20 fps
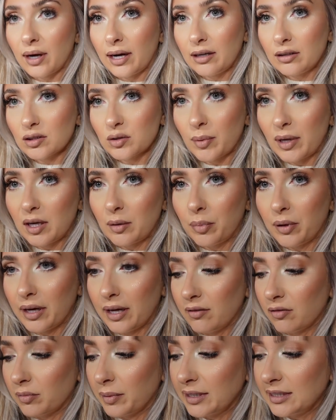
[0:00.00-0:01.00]
I also made a
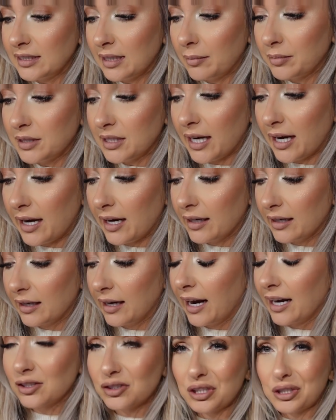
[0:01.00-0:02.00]
plate for my stepdad.
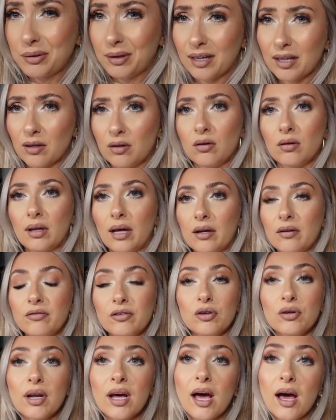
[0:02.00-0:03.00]
It actually created a whole lot of
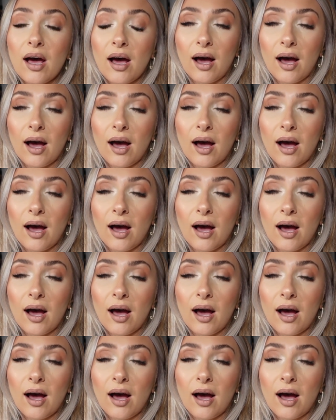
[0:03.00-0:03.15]
food.